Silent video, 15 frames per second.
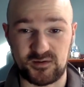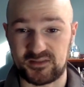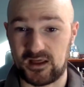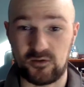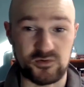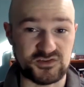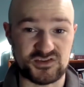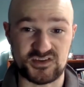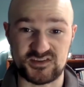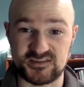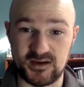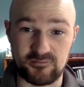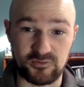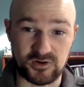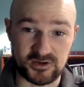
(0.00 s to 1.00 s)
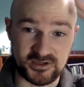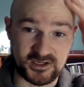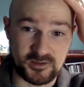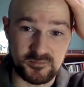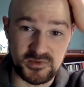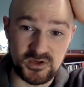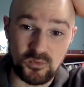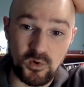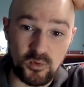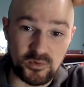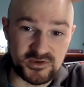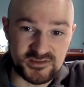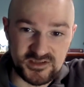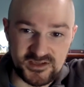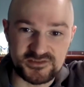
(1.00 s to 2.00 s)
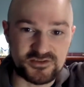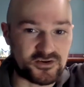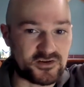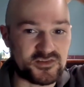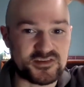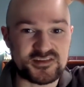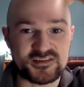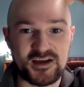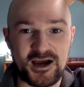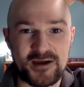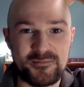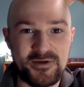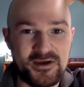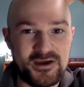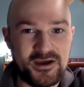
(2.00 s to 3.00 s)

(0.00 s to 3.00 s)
That was just never going to be what we did during this time.